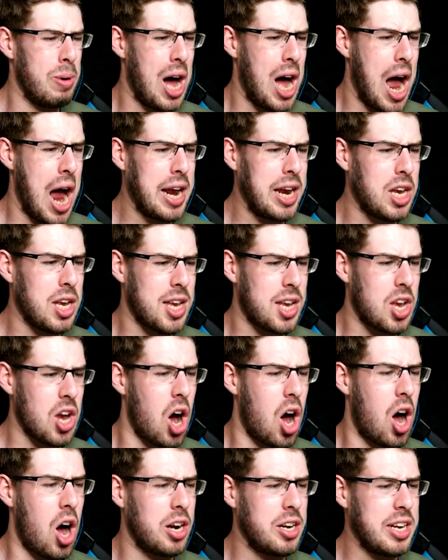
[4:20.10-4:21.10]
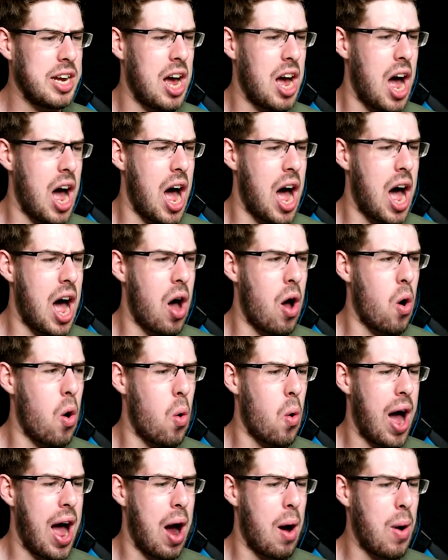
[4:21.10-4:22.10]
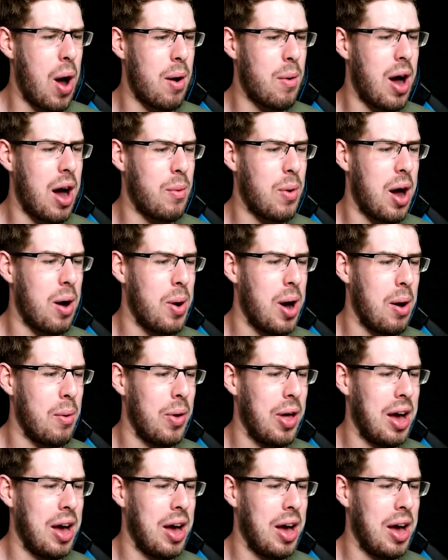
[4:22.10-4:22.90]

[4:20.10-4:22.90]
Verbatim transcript: my God. Oh, wow, wow, wow, wow,